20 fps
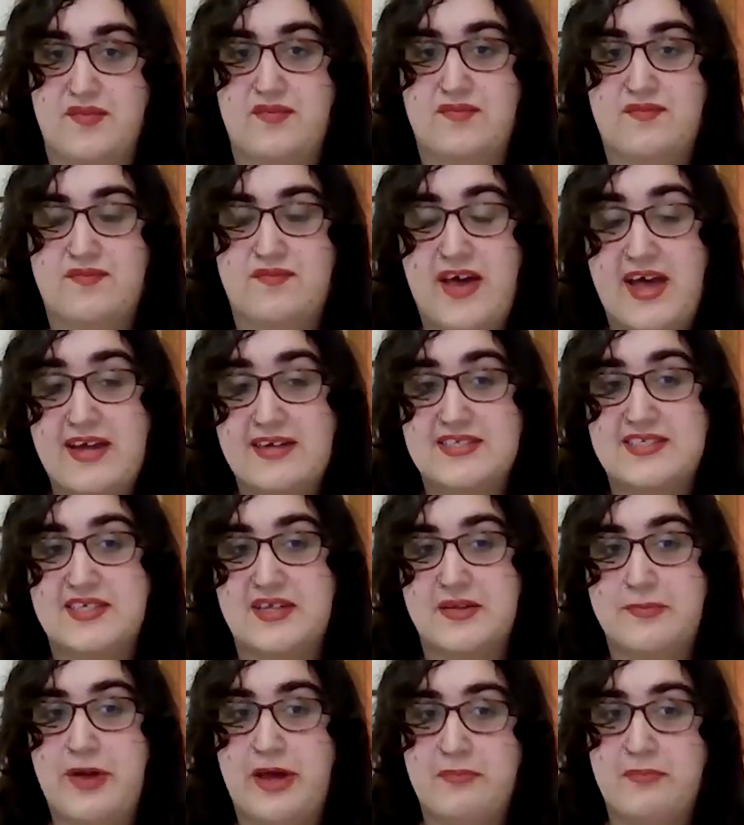facts
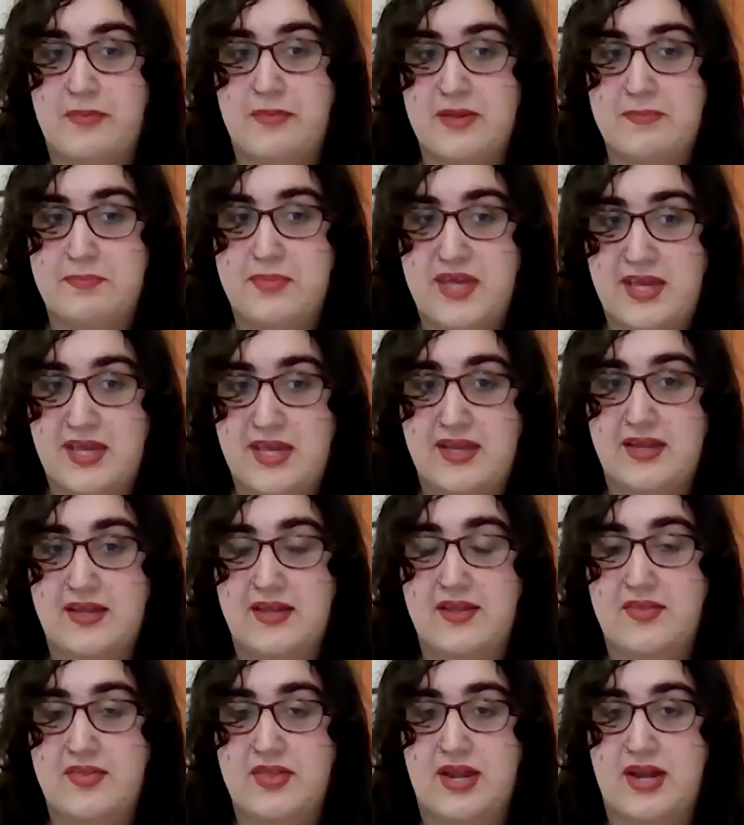about my
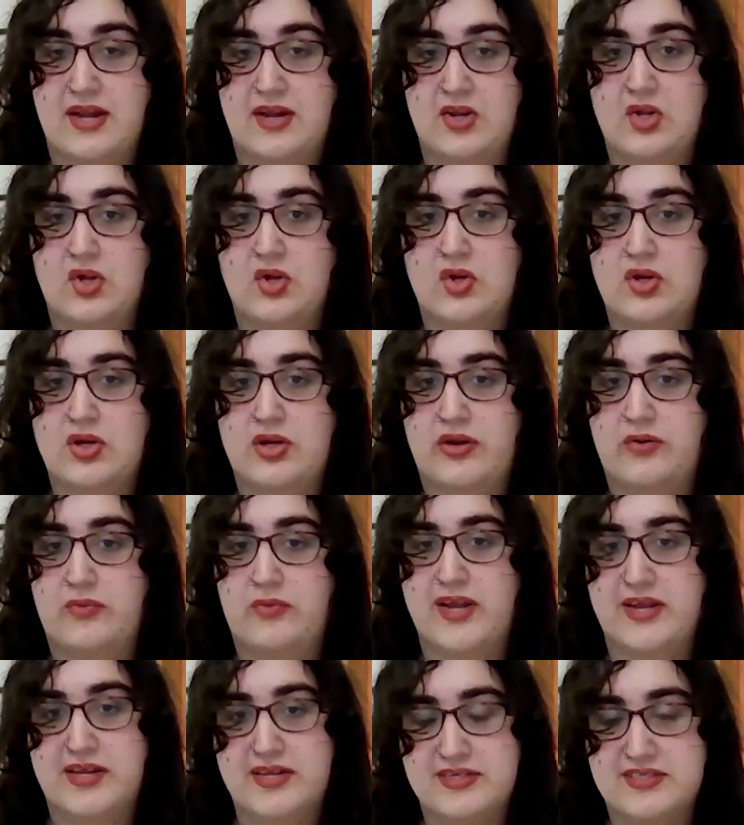being that I could not
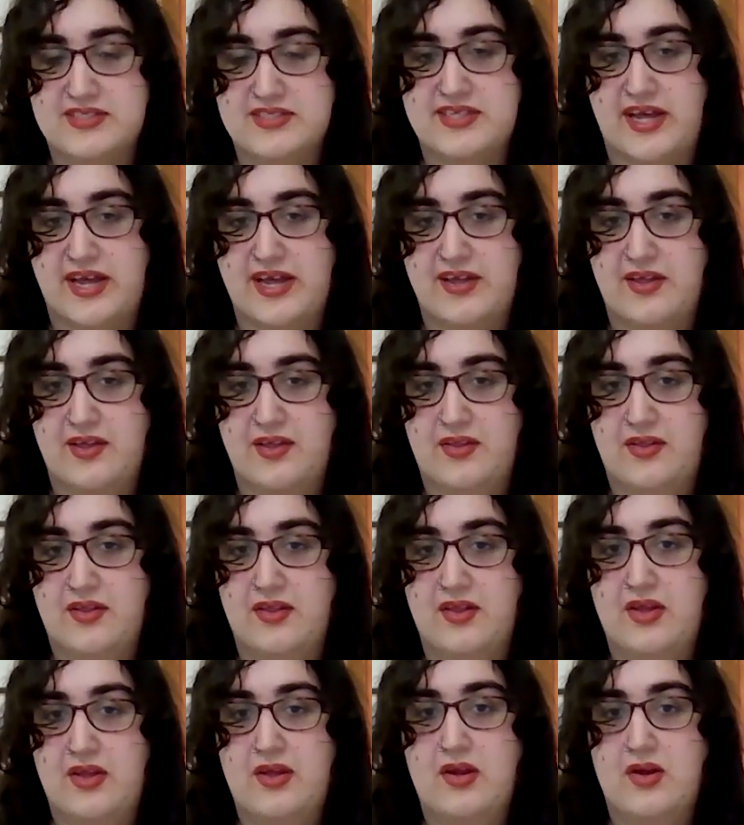reconcile
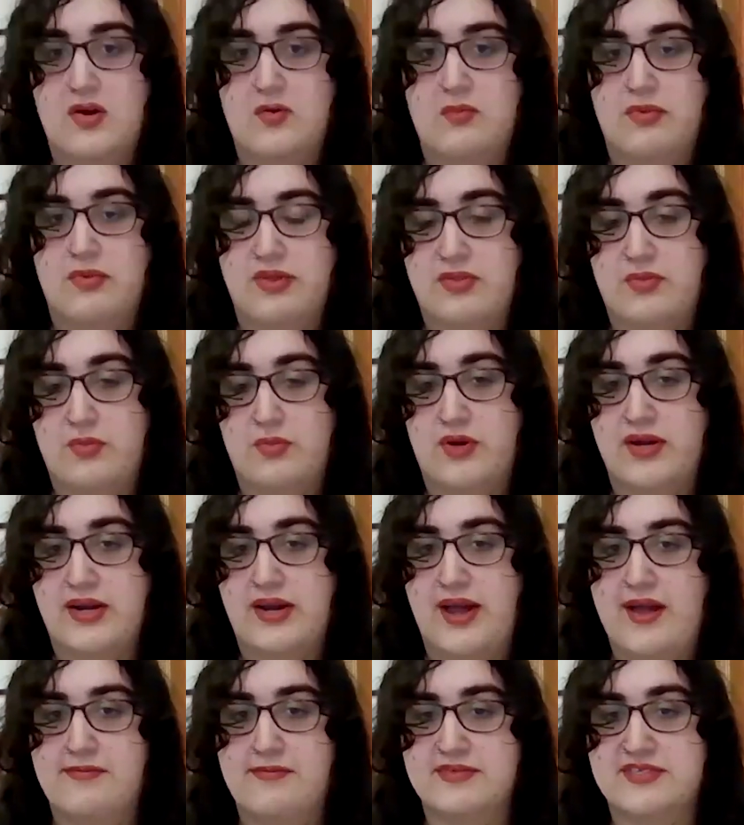with what
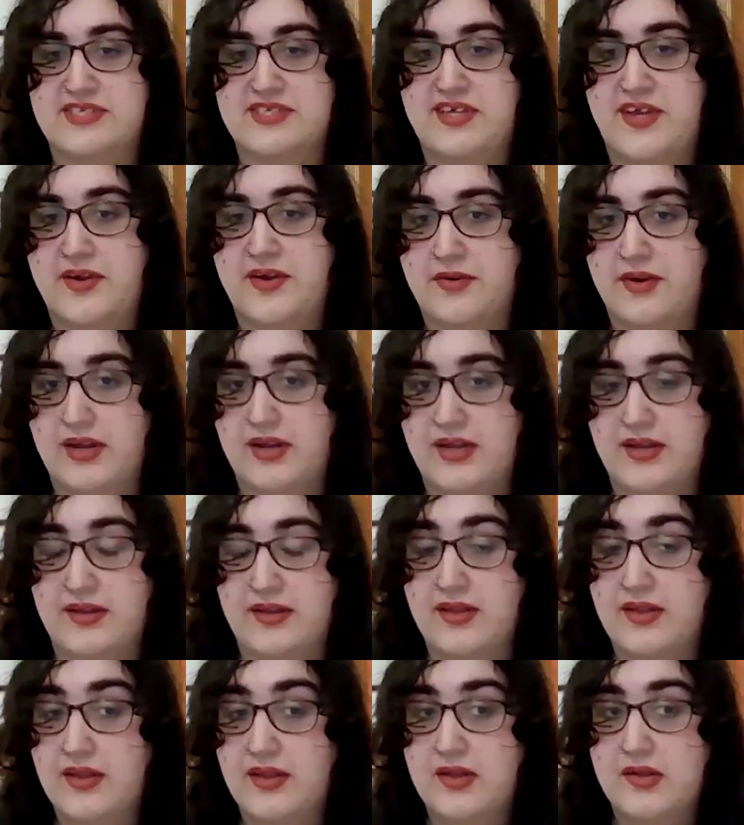I was
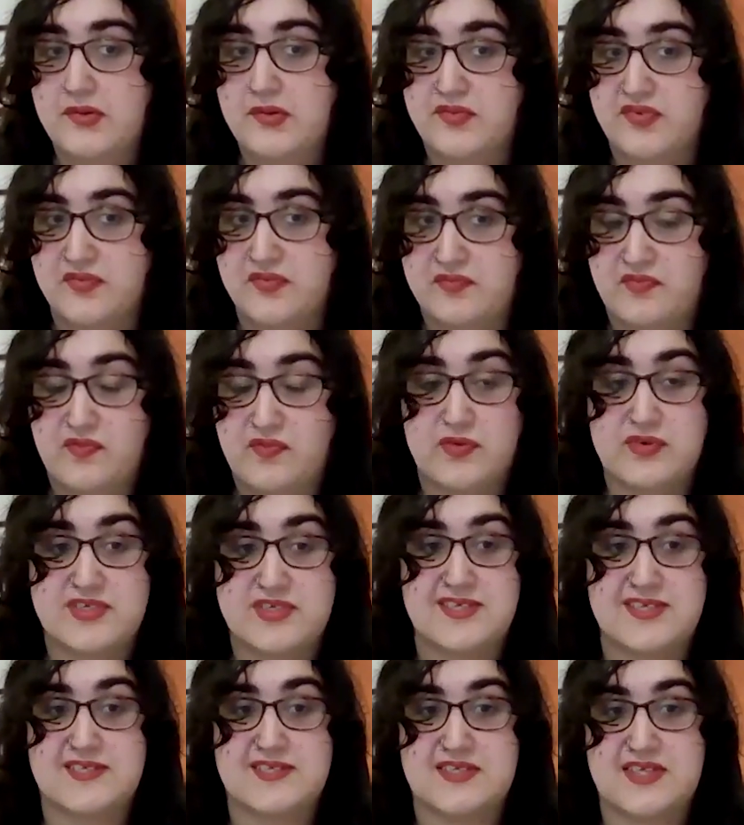hearing from
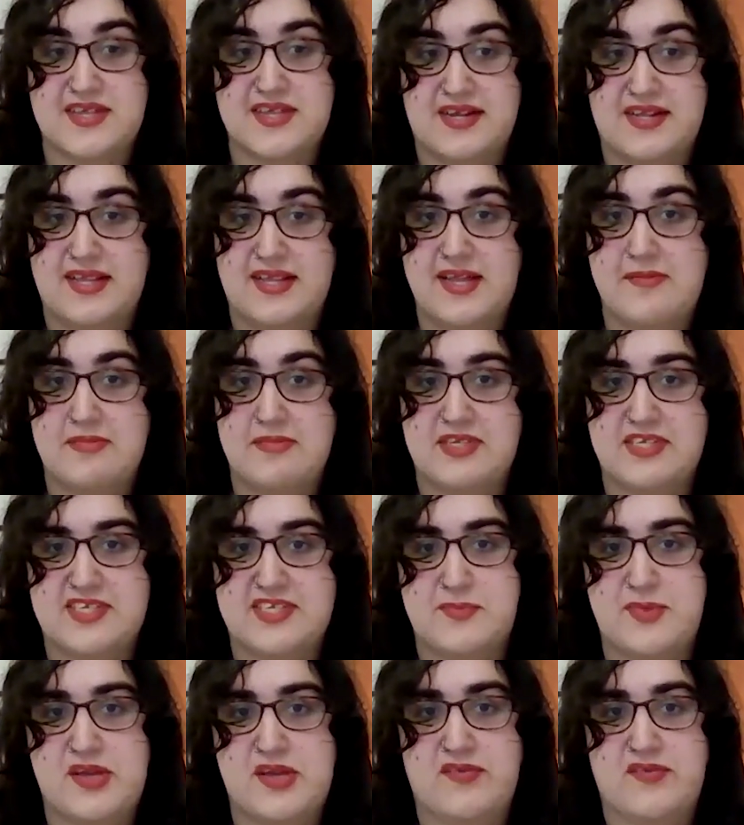forces that claim to
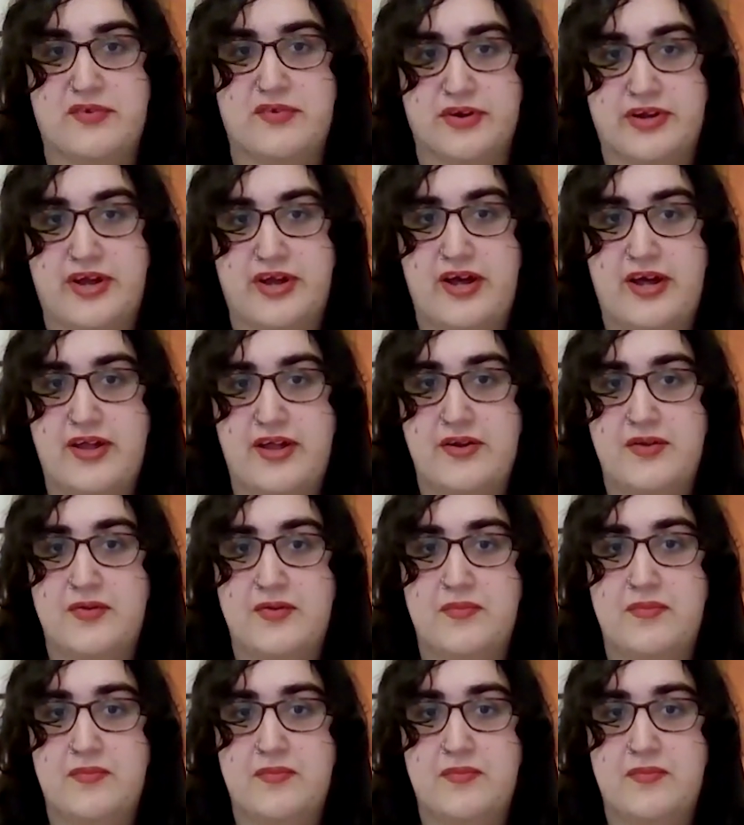speak for God.